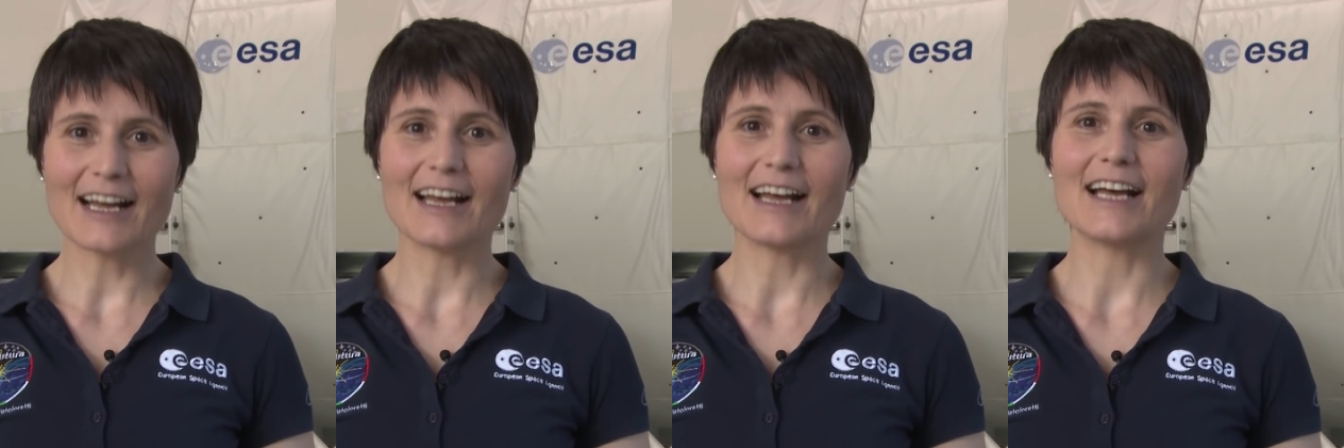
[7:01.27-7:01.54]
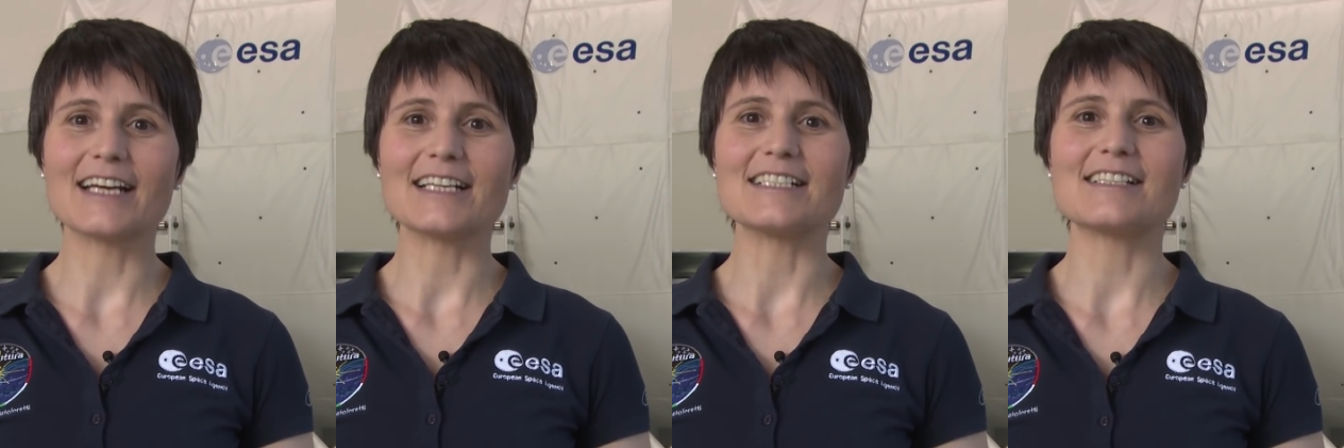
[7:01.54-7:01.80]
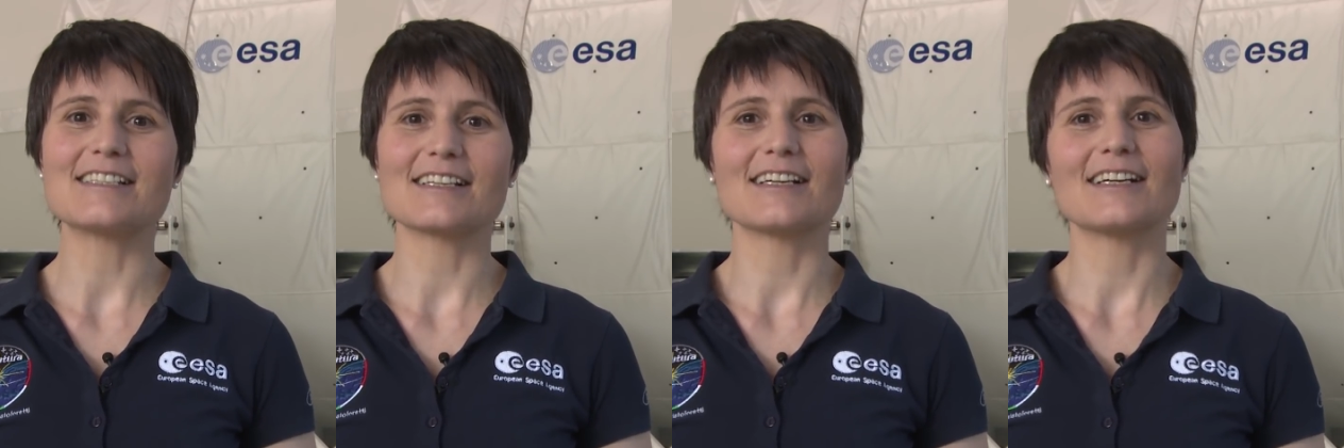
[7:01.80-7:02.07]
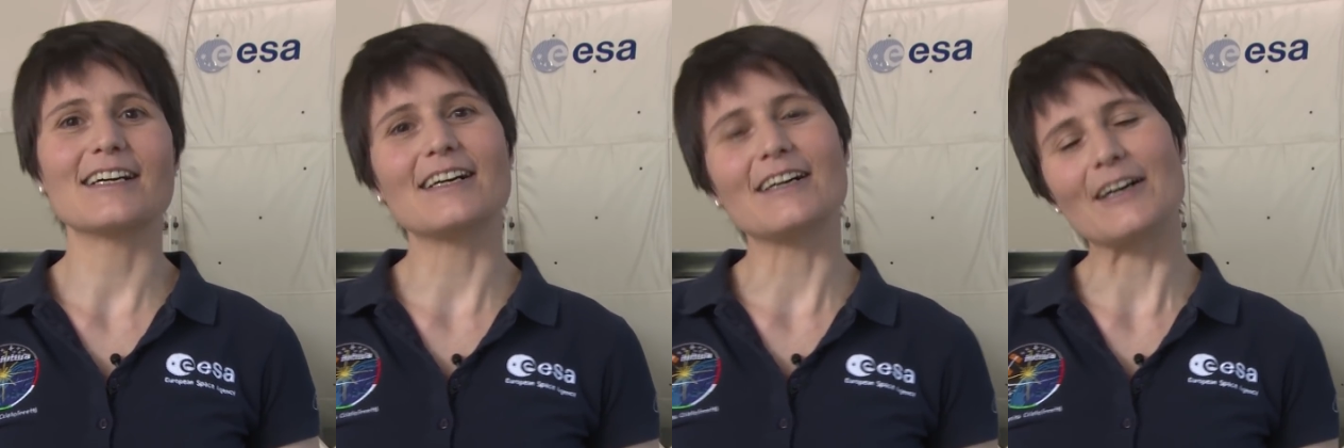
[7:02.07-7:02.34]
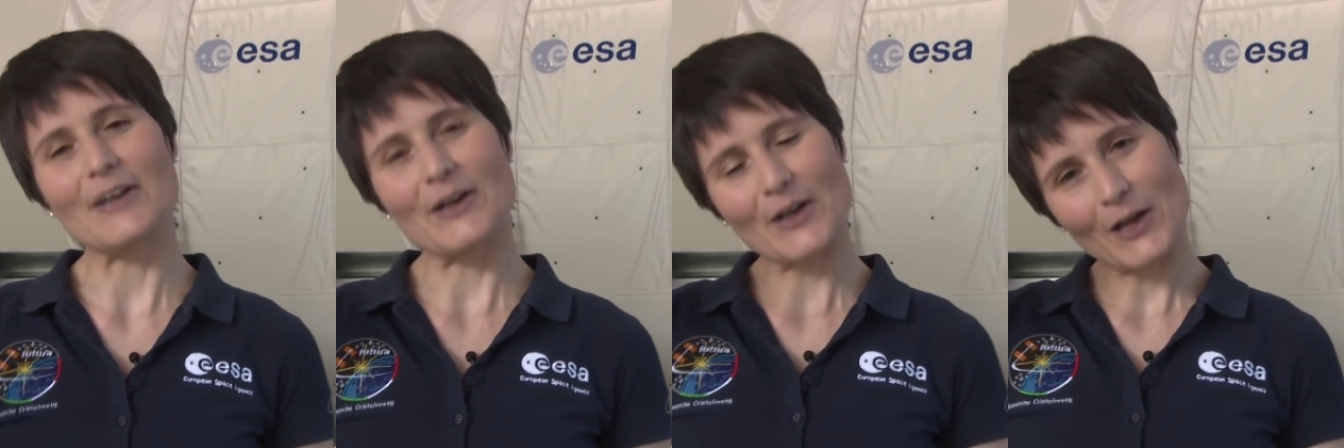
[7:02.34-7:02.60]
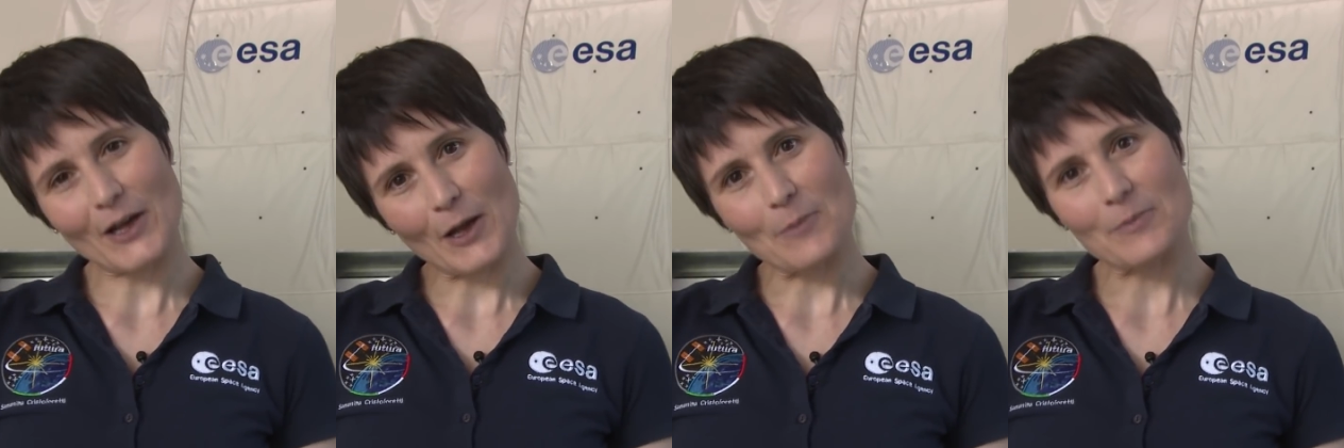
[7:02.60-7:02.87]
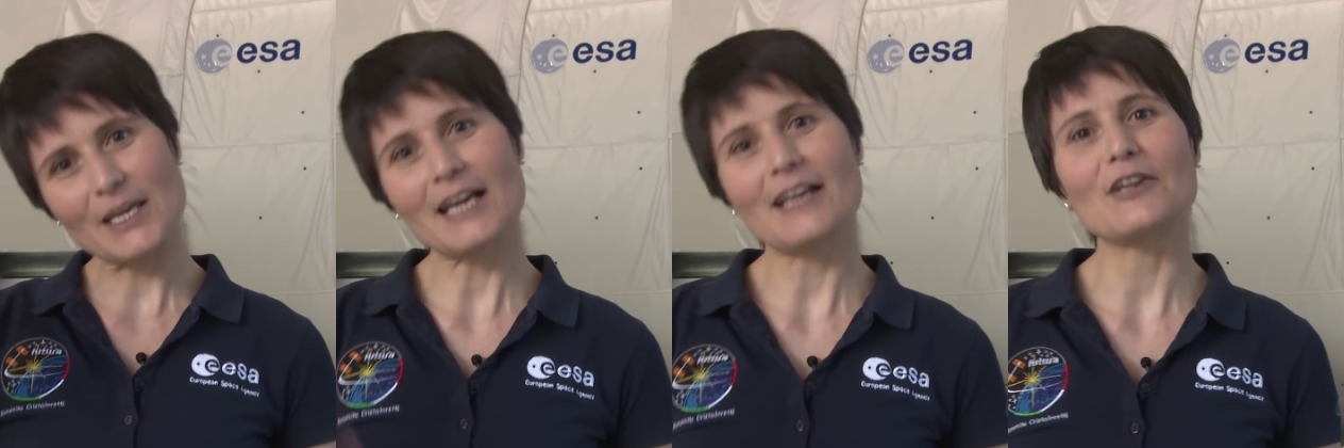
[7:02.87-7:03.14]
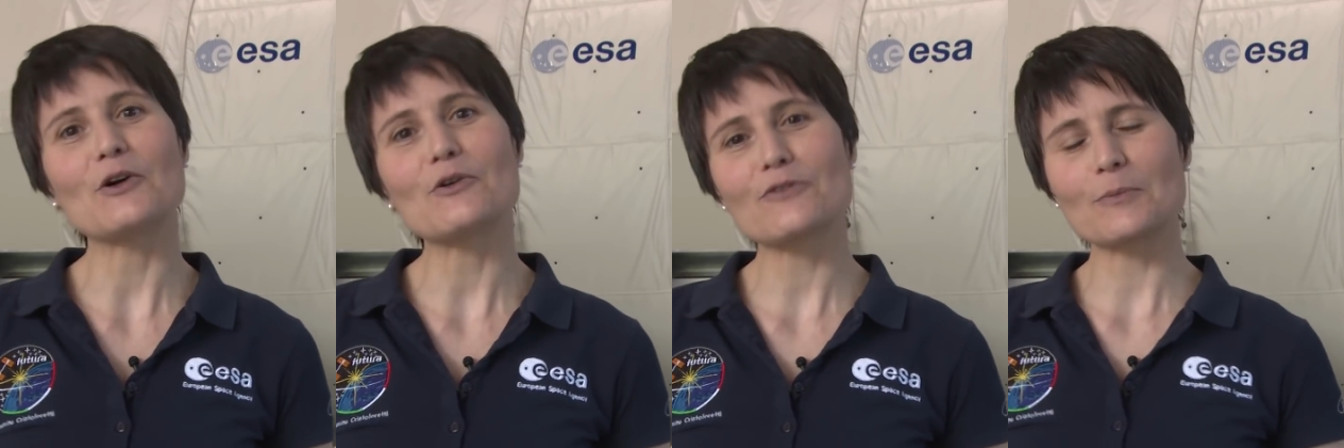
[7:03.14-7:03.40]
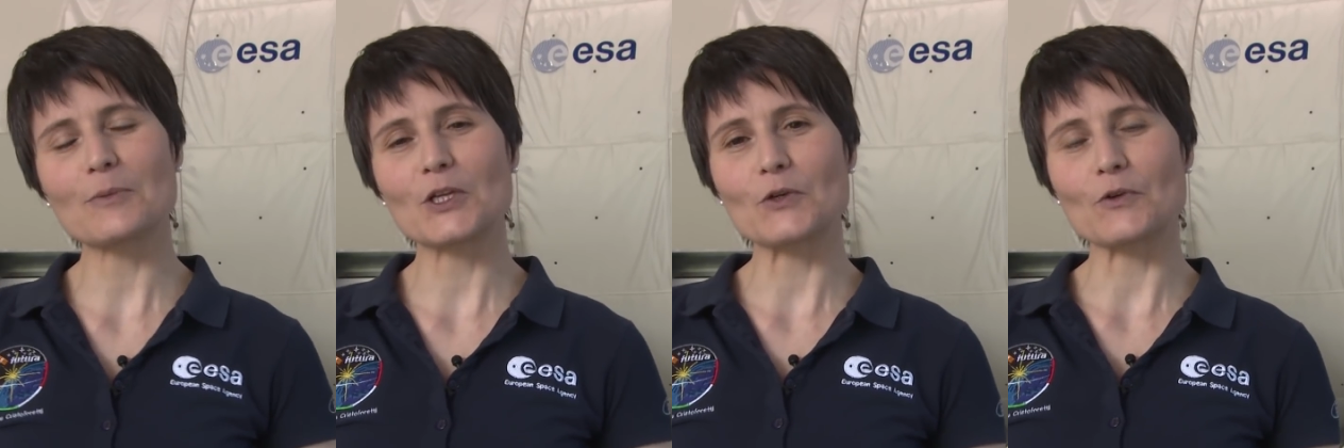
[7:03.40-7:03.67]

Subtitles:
and a big hello from the